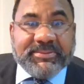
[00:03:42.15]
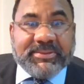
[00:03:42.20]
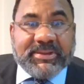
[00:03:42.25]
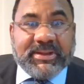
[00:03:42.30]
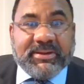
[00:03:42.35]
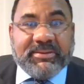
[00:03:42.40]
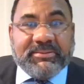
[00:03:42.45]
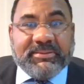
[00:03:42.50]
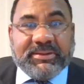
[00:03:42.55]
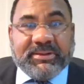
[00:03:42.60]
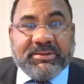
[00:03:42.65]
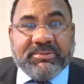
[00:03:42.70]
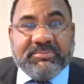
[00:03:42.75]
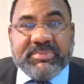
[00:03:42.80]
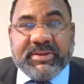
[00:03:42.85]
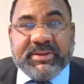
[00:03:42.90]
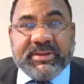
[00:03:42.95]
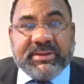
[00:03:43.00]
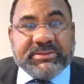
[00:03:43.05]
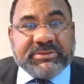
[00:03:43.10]
There are
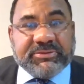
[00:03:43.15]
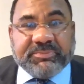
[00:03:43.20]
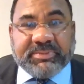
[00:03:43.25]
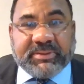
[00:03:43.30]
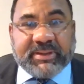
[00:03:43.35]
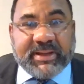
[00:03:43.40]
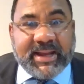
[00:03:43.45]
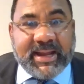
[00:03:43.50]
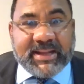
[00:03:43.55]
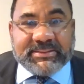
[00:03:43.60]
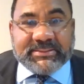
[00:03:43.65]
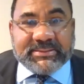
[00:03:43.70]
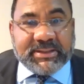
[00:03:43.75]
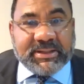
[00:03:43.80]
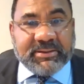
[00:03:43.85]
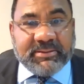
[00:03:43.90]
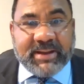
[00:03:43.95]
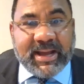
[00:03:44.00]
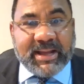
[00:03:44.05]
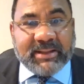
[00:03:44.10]
millions of plans that
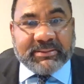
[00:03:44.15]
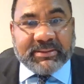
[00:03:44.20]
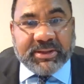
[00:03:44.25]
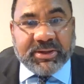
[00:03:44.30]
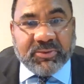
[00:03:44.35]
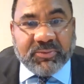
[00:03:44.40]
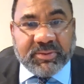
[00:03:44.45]
are out there